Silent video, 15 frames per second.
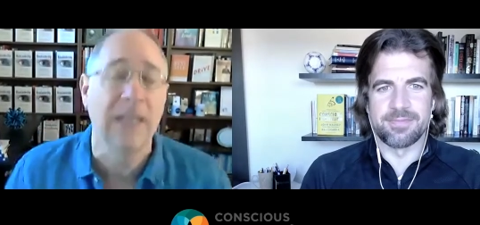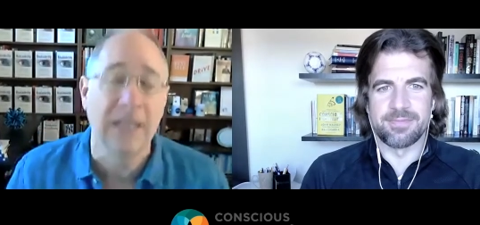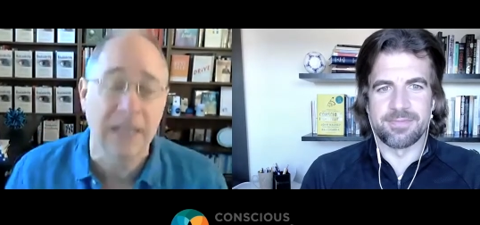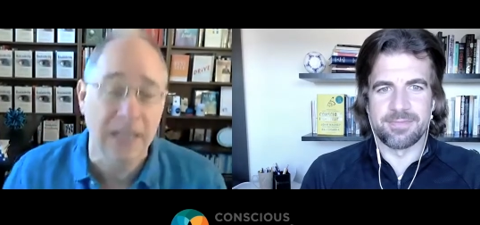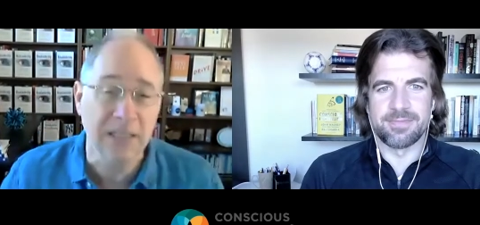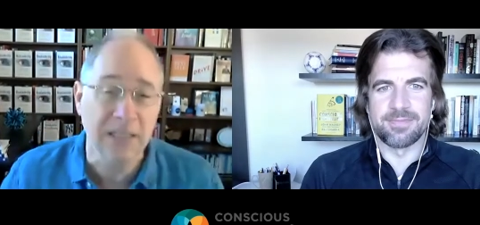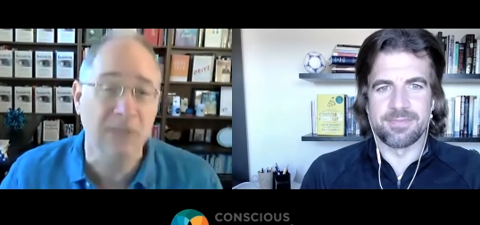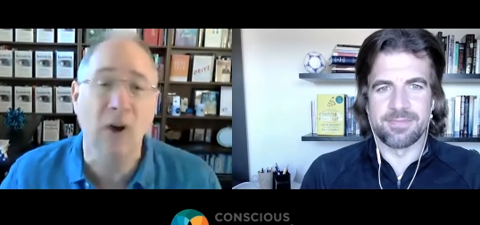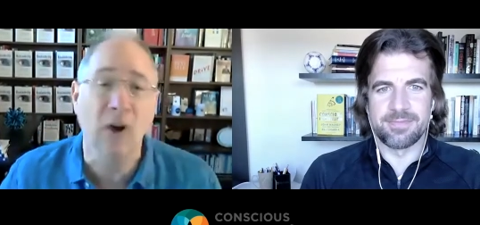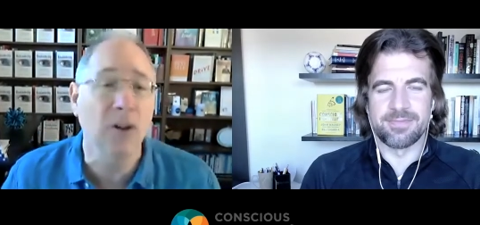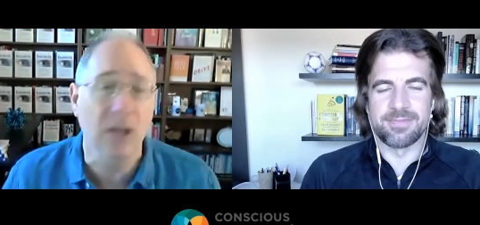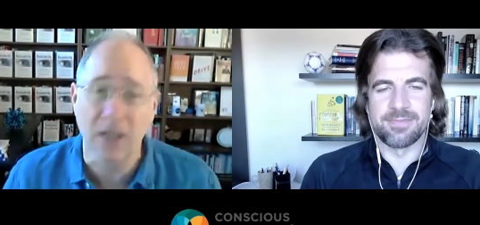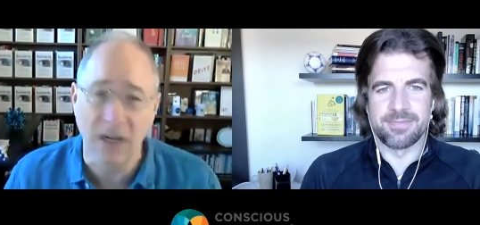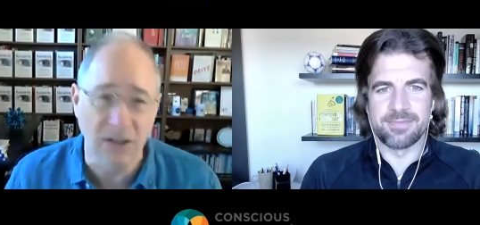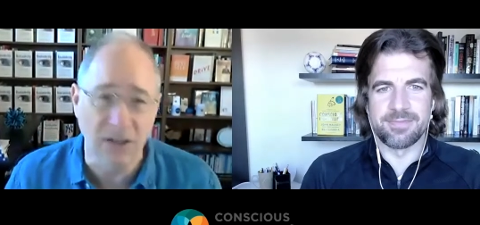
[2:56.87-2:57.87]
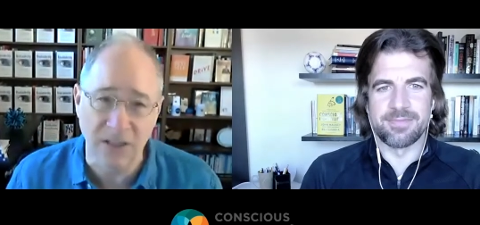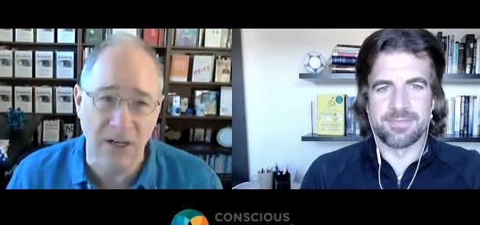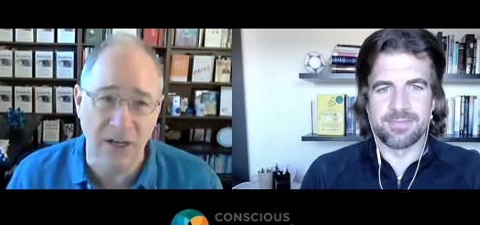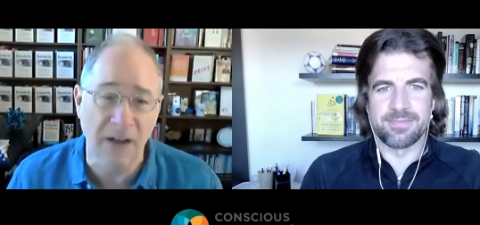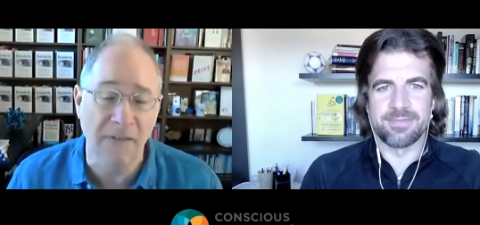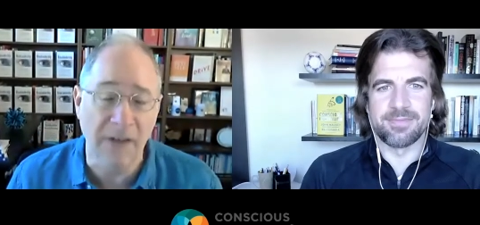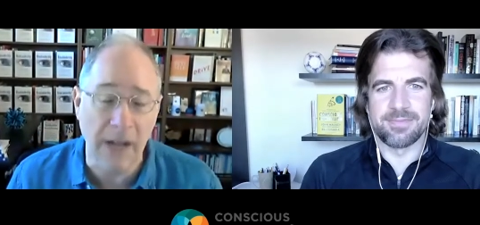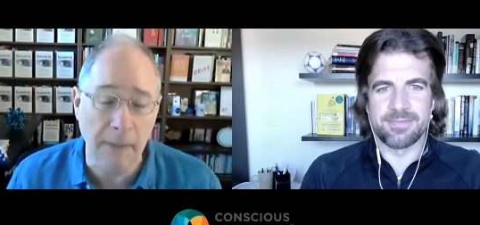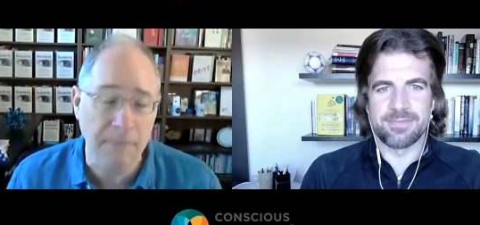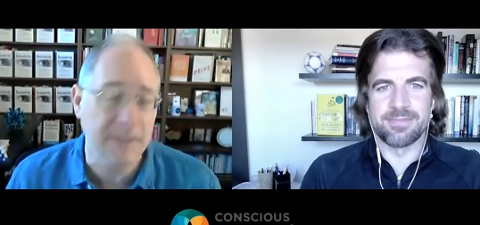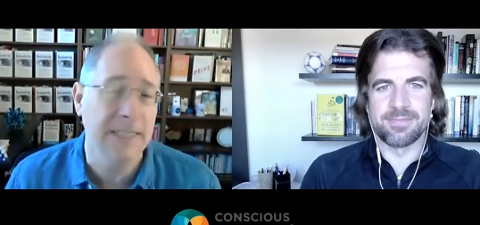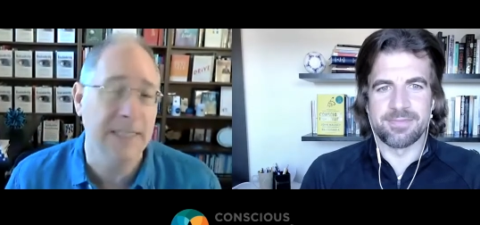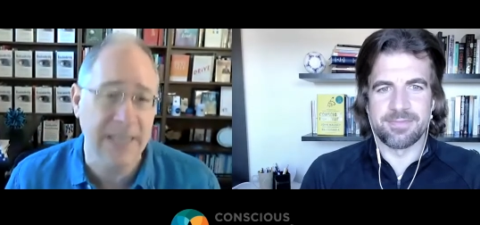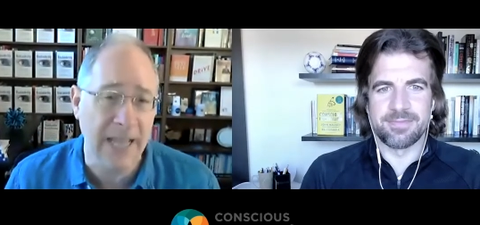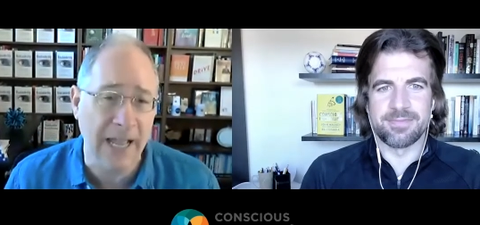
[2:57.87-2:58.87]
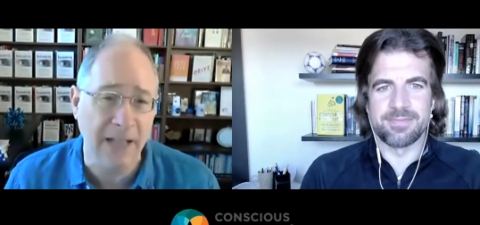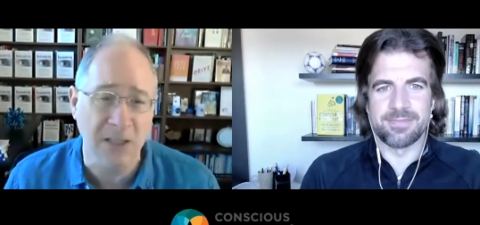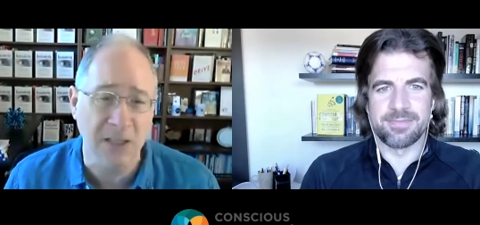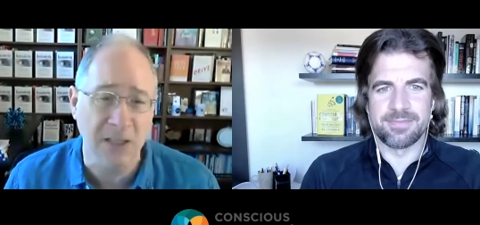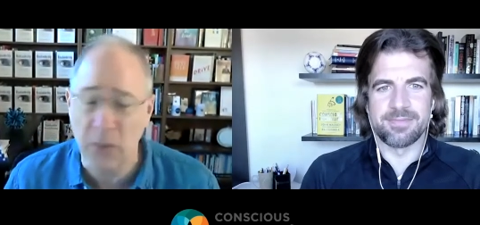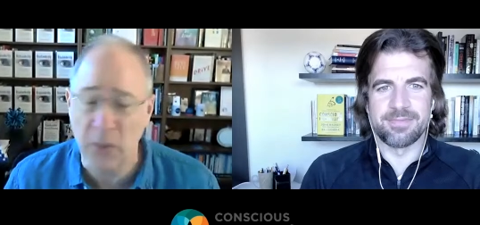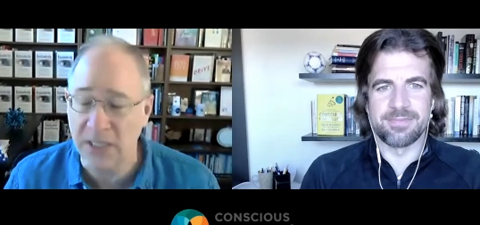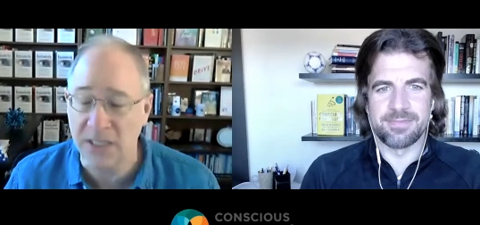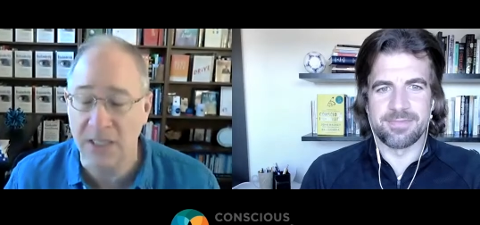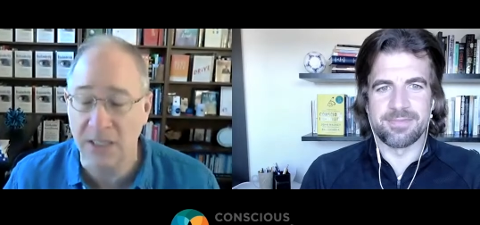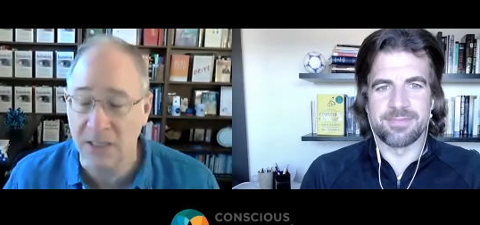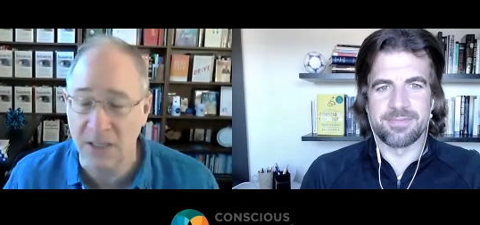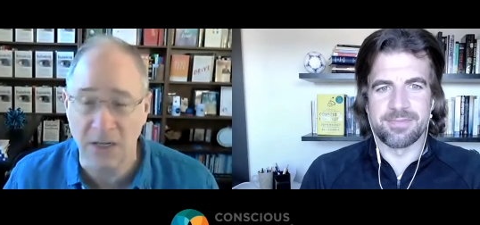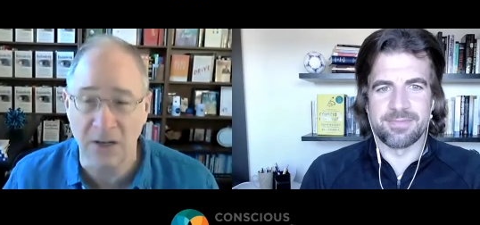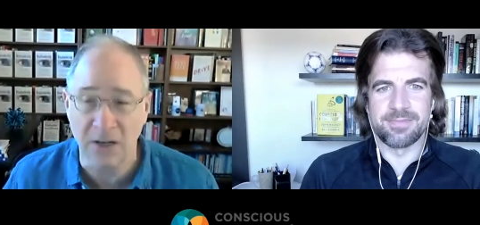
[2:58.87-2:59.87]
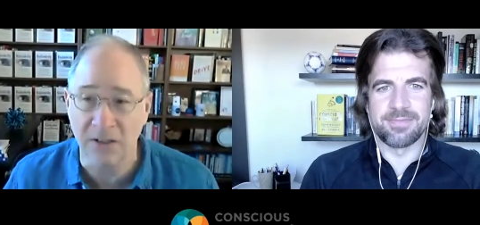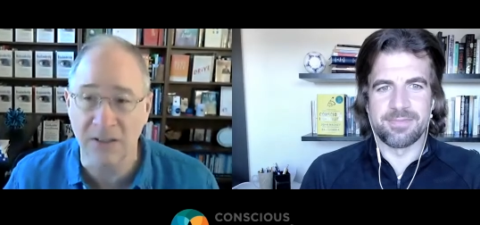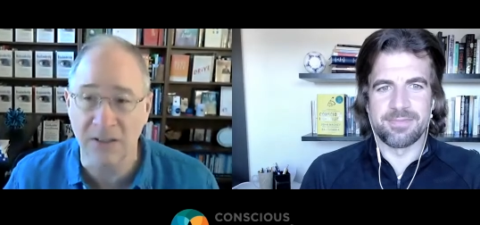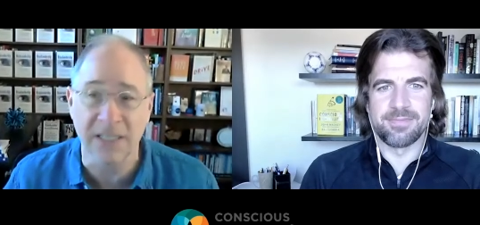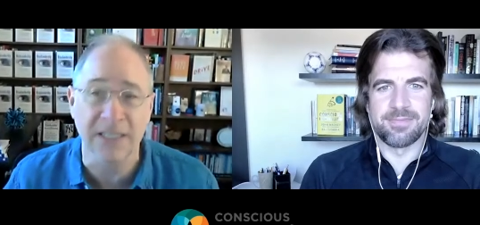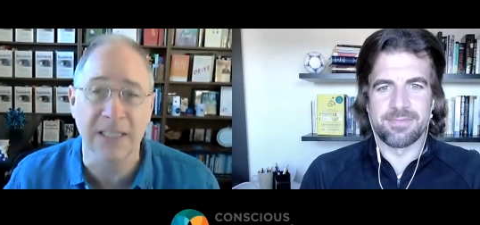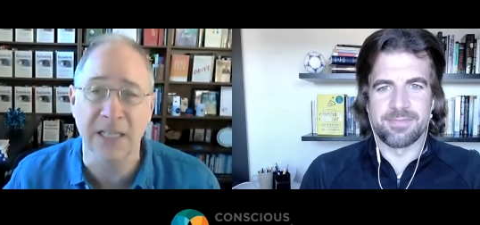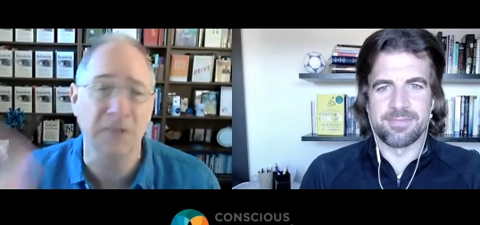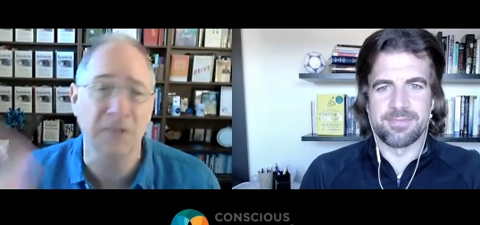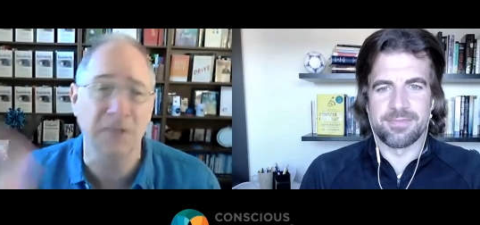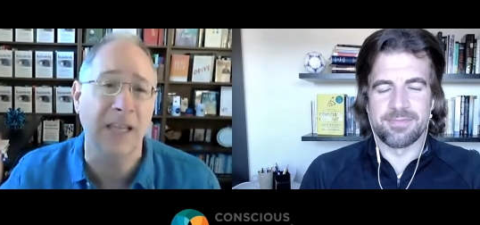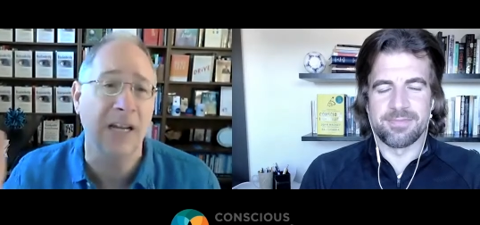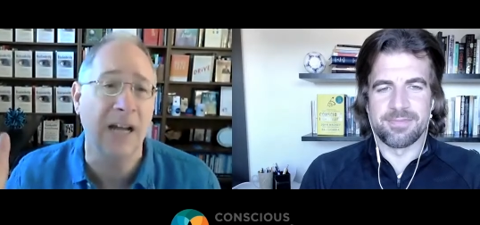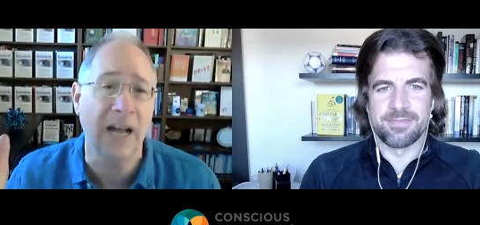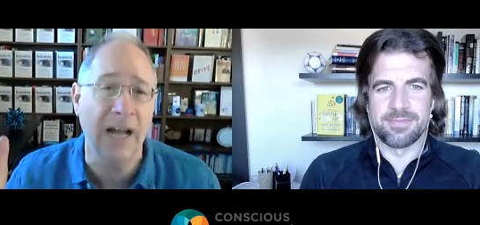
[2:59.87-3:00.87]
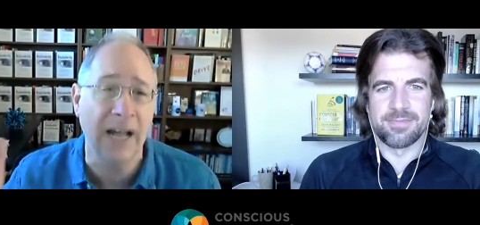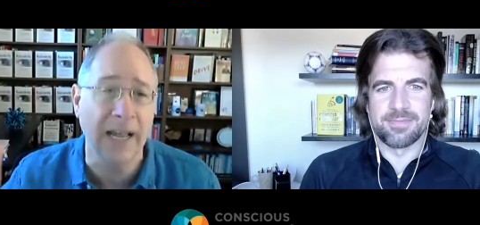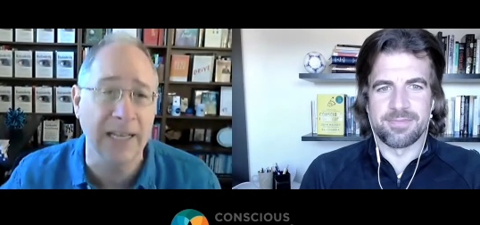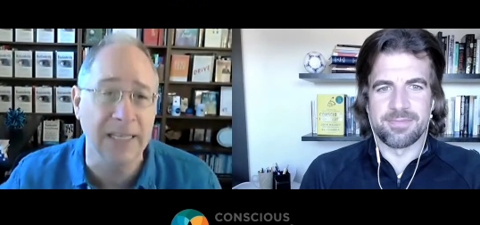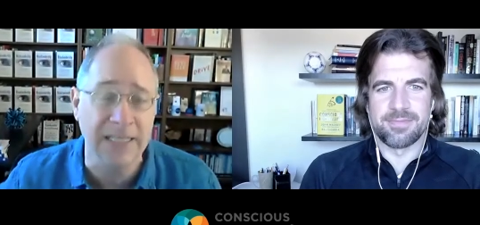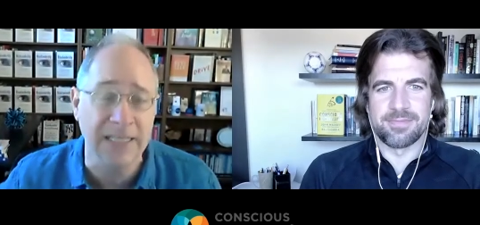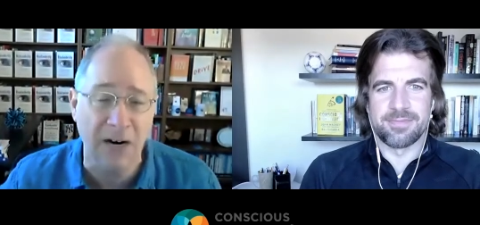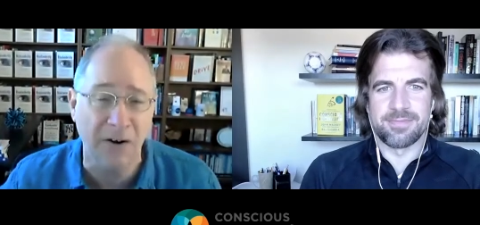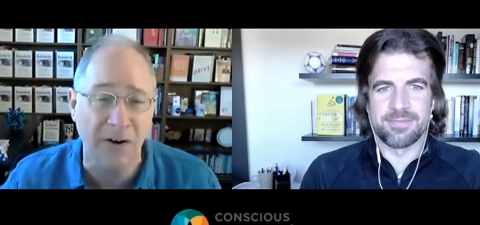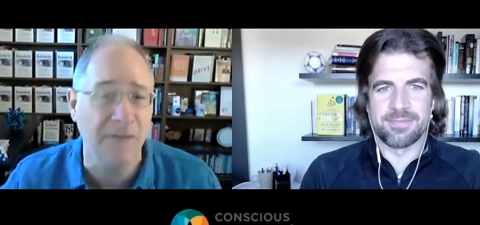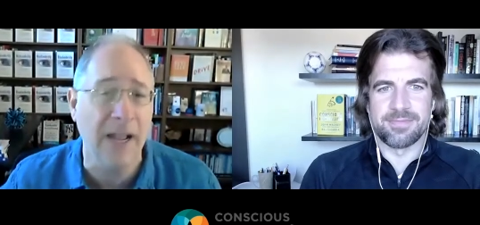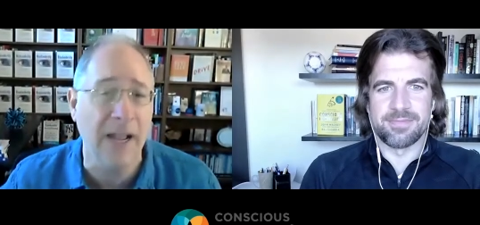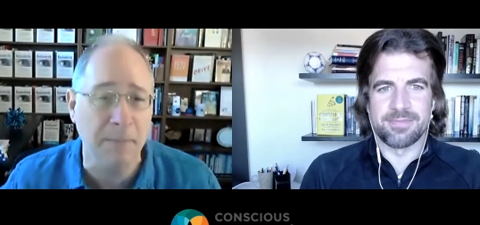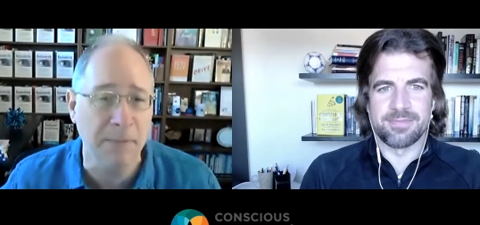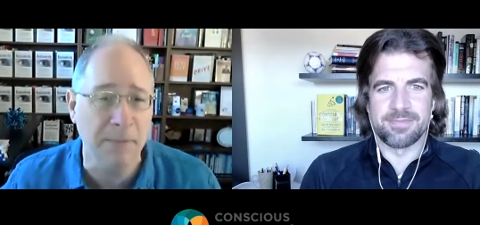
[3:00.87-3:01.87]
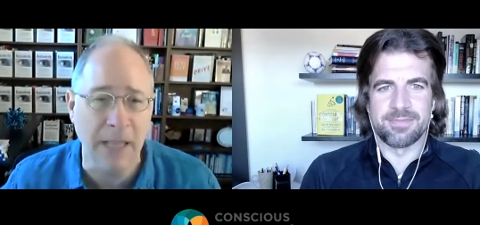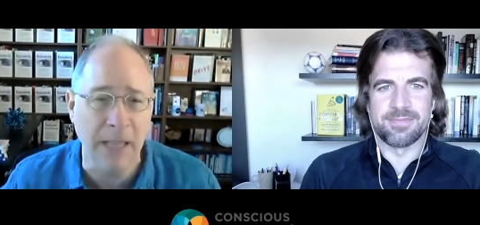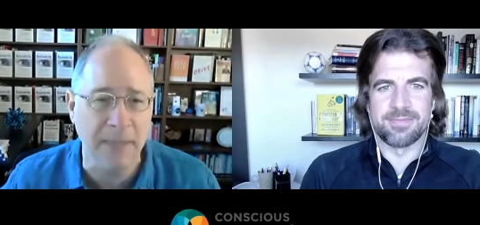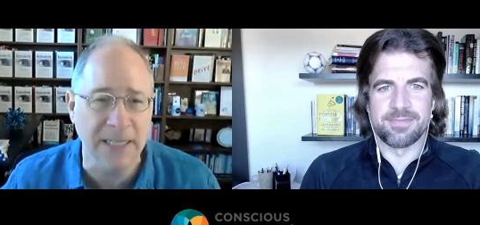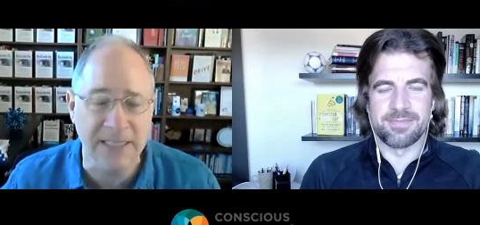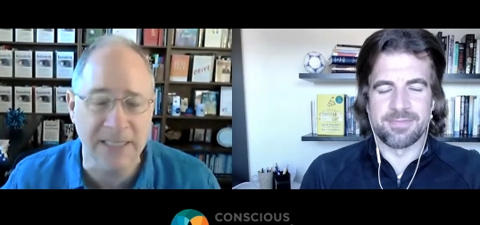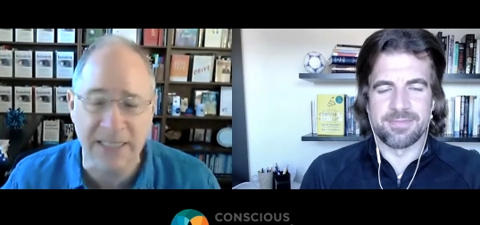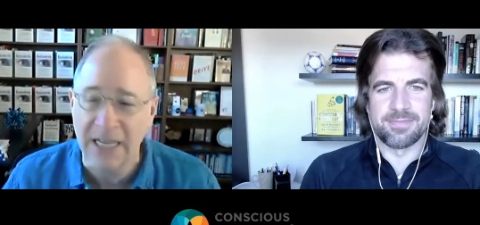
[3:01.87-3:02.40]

Speaker 1: It's a roller coaster of ups and downs, twists and turns, exhilarating highs, terrifying plummets